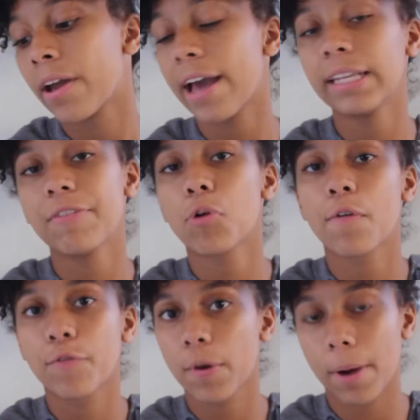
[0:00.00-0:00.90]
and leave it
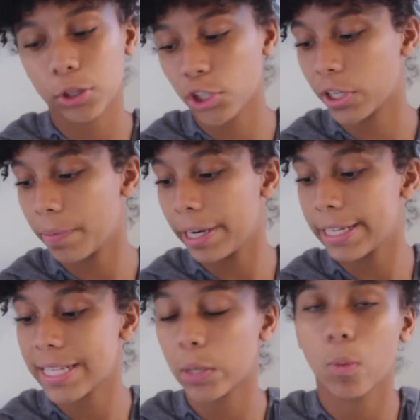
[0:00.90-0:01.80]
on for about 30
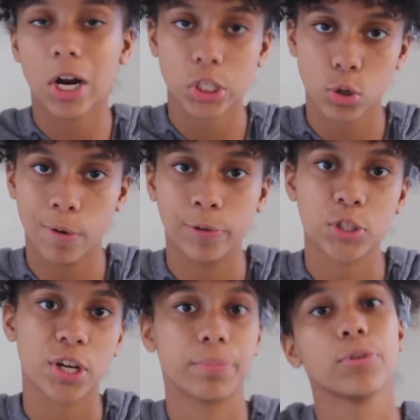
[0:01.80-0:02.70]
minutes and wash it off with
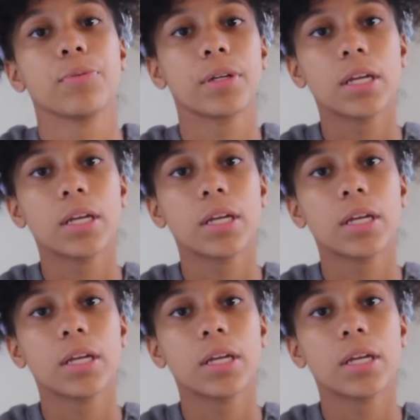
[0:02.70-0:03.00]
shampoo.